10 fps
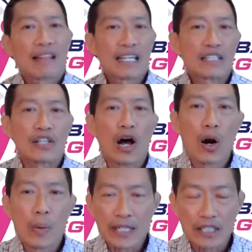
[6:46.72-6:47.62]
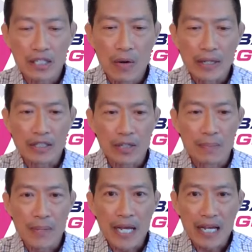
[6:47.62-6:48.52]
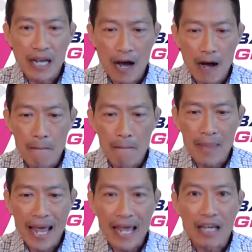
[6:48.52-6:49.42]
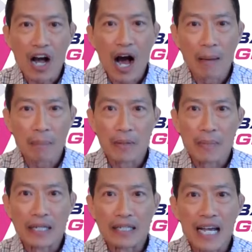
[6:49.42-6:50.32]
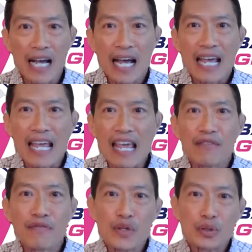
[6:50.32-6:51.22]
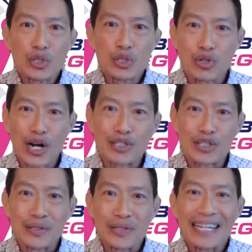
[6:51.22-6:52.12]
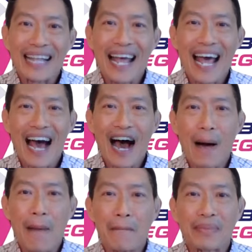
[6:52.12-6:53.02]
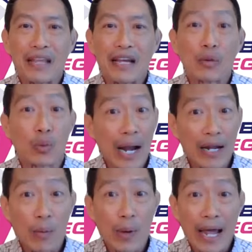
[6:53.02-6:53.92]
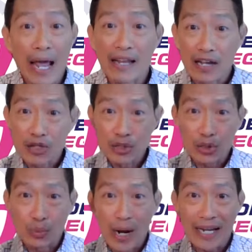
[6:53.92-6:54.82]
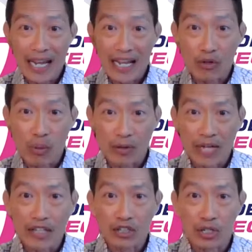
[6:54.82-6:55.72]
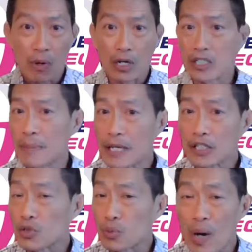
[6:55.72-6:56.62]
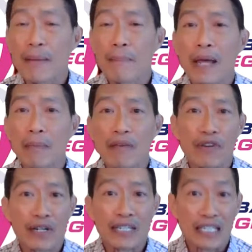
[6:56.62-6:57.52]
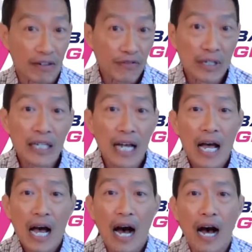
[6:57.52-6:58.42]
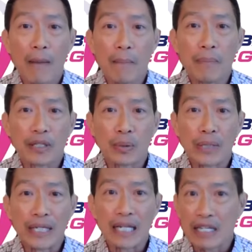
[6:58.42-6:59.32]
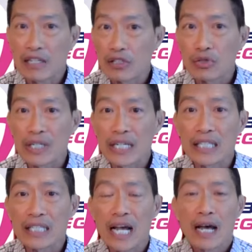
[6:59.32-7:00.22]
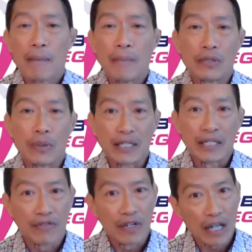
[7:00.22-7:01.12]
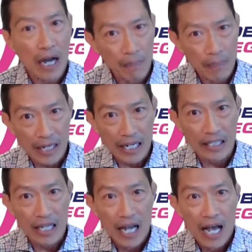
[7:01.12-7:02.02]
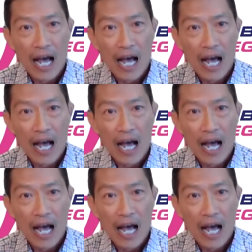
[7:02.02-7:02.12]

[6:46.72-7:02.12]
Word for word: think it's always going to be um, a compliment if you structure it um, the right way. And I use right in quotation marks because right may be very different um, between industries, between different companies.